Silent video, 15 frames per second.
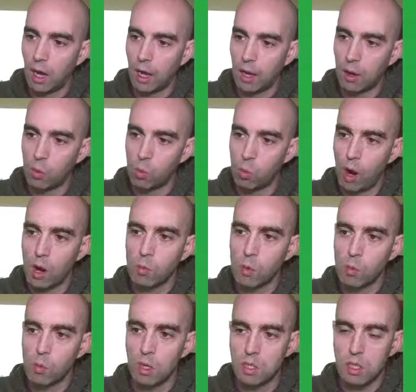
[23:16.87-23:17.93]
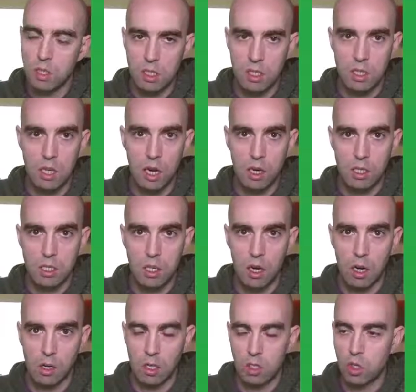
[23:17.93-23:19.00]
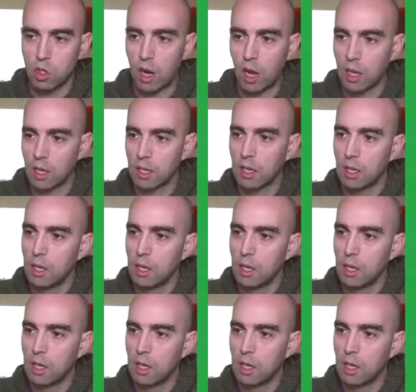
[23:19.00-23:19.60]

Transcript: where we want it to start on our track,